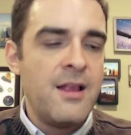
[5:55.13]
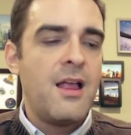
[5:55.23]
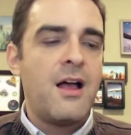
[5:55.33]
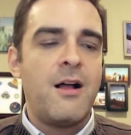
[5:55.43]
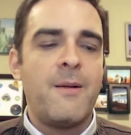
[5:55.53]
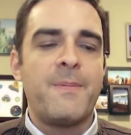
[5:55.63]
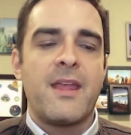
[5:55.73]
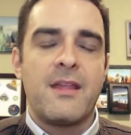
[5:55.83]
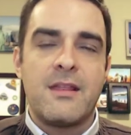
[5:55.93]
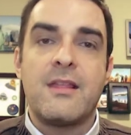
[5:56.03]
Um,
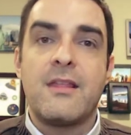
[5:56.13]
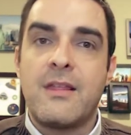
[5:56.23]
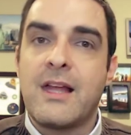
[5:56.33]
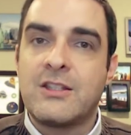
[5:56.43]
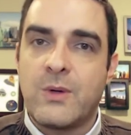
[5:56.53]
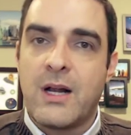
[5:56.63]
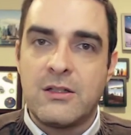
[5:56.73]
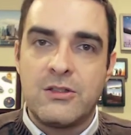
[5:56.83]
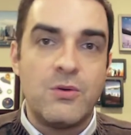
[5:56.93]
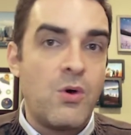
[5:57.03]
that's what I'll
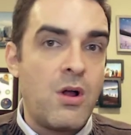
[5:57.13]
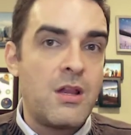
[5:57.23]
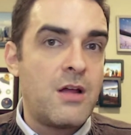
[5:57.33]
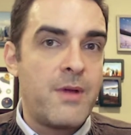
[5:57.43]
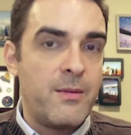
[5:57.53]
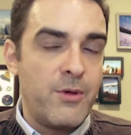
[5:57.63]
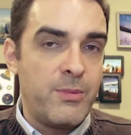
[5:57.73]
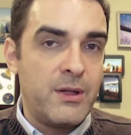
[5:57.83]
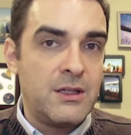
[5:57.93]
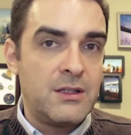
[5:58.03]
do all on my
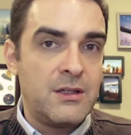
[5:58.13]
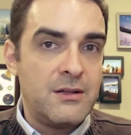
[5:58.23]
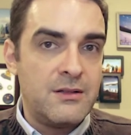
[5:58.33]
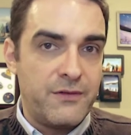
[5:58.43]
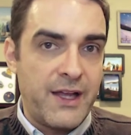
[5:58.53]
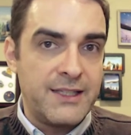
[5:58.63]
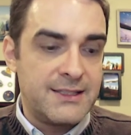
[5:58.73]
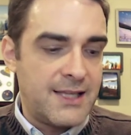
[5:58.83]
mobile device.